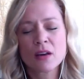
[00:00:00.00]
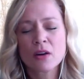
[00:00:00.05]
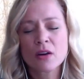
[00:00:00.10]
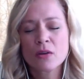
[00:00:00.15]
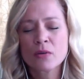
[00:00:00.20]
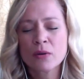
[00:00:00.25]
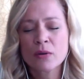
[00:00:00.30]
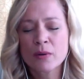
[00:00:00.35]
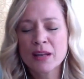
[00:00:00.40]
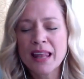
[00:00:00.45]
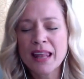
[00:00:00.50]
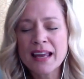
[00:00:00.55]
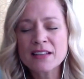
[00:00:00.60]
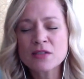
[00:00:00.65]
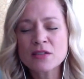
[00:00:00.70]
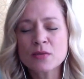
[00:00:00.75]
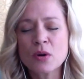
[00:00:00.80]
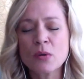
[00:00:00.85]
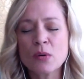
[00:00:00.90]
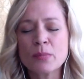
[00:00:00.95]
we would like
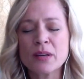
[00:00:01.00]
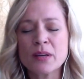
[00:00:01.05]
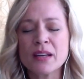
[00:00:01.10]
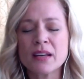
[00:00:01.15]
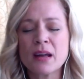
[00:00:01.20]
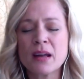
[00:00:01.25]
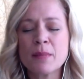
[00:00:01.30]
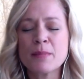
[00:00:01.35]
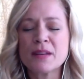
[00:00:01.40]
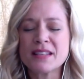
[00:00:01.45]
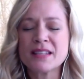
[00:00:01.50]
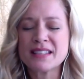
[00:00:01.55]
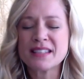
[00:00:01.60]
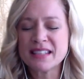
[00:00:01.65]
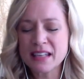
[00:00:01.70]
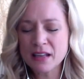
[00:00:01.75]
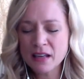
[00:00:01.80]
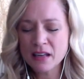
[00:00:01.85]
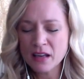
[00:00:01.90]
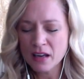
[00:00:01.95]
to open it up and
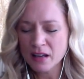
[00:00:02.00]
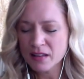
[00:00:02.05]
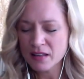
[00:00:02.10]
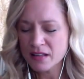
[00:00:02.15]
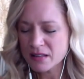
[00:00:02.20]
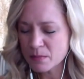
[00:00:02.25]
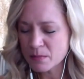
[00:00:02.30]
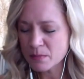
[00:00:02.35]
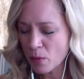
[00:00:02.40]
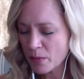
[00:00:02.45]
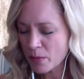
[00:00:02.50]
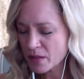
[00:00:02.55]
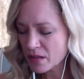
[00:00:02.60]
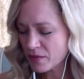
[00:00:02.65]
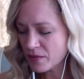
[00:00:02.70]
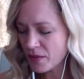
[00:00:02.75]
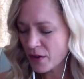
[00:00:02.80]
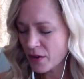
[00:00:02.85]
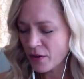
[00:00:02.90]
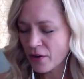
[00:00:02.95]
see in this moment if
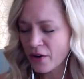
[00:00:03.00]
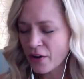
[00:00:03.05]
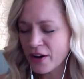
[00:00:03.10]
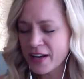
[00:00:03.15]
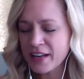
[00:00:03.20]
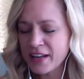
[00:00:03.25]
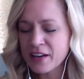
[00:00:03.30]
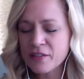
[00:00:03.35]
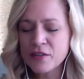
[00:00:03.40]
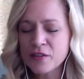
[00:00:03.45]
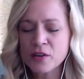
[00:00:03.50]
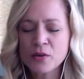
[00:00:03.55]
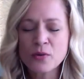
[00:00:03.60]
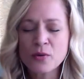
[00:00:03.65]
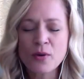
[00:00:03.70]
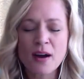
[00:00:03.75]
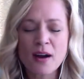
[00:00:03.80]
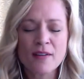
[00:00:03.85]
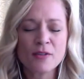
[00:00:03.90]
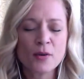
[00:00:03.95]
there are any of you who
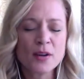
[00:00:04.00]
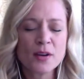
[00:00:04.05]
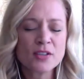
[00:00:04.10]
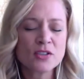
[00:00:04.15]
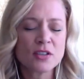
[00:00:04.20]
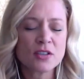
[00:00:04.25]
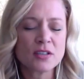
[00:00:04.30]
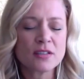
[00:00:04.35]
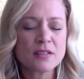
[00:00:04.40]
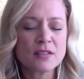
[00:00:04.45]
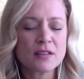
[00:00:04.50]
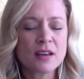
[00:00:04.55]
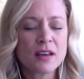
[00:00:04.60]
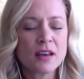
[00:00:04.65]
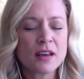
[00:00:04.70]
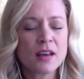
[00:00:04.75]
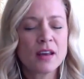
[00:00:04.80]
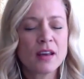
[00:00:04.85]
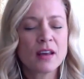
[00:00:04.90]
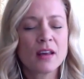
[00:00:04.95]
have questions.
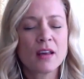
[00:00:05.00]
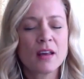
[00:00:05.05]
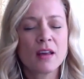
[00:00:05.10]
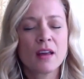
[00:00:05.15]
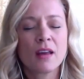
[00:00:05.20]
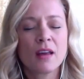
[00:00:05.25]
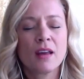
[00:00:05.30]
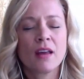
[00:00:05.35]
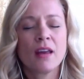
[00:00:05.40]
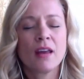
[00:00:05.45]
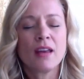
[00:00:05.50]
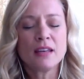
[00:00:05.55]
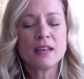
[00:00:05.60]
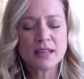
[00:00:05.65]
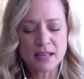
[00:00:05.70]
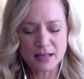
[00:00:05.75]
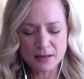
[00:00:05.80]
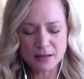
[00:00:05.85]
Indeed.